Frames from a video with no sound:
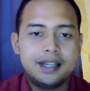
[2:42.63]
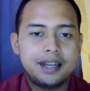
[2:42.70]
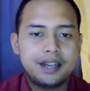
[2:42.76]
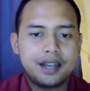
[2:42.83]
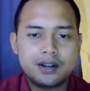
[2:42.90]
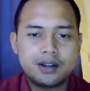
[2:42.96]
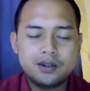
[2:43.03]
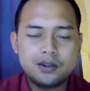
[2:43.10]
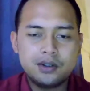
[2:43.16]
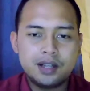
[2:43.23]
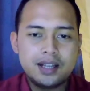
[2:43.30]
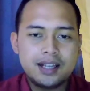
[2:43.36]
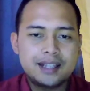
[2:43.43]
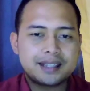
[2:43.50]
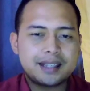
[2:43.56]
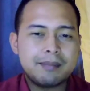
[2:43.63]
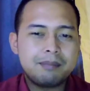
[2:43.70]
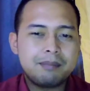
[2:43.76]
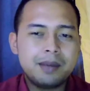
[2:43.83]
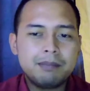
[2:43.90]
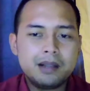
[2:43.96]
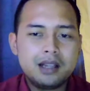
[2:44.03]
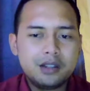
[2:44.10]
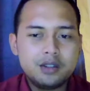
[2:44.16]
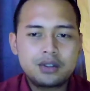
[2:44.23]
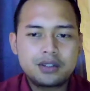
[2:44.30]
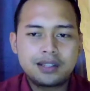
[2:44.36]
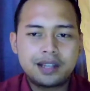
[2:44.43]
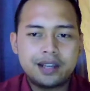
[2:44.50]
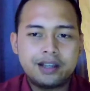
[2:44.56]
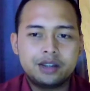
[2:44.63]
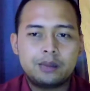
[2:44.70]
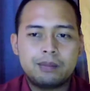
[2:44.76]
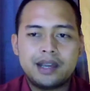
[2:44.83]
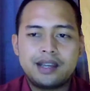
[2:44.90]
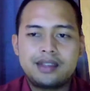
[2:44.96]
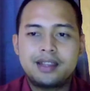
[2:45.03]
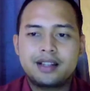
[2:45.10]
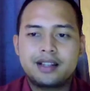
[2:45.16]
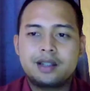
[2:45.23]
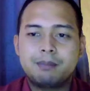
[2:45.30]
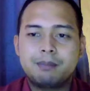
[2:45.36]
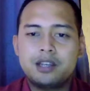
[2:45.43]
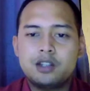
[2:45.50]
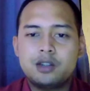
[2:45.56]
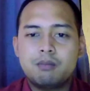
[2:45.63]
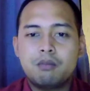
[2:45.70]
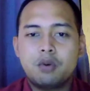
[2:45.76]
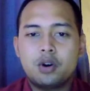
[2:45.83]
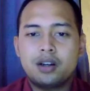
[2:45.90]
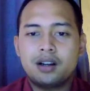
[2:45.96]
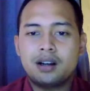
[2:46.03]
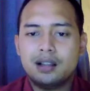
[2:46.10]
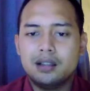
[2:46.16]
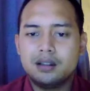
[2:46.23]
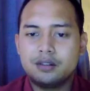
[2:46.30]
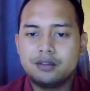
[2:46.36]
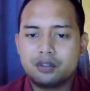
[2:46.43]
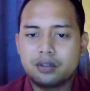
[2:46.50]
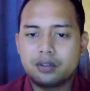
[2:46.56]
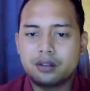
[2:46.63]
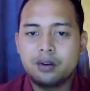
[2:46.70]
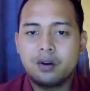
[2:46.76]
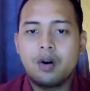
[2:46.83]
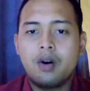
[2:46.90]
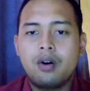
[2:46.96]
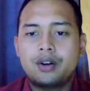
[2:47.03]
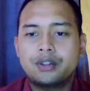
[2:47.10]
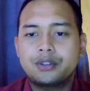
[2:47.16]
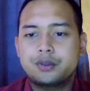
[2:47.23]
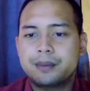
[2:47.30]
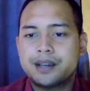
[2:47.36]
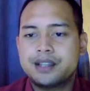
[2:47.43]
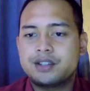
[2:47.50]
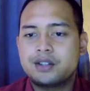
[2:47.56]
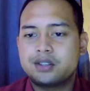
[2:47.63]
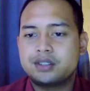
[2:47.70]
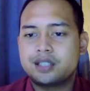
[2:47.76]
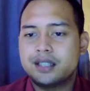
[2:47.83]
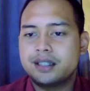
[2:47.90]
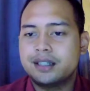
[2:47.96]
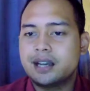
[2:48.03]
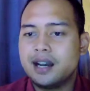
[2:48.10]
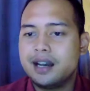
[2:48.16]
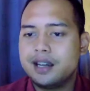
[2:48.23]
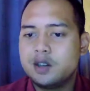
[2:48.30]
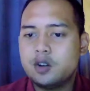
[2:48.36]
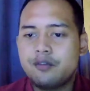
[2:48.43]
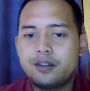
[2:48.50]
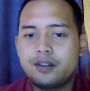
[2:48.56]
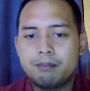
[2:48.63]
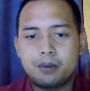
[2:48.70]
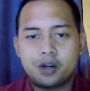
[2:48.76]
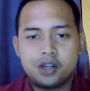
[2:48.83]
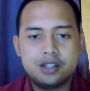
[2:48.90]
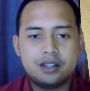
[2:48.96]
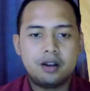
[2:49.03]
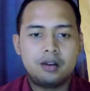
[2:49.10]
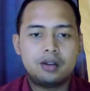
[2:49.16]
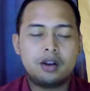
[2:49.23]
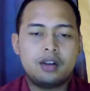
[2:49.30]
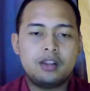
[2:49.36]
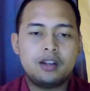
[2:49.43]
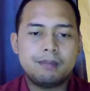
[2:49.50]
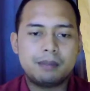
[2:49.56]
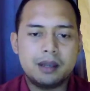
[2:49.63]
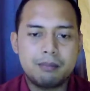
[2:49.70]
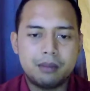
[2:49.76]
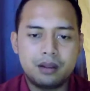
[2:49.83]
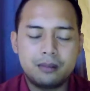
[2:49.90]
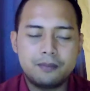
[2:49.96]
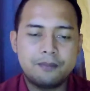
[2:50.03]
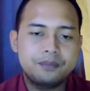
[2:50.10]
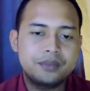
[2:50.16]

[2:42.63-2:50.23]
Now, some people use slang to make their speech more colorful or to make certain kind of impression on other people.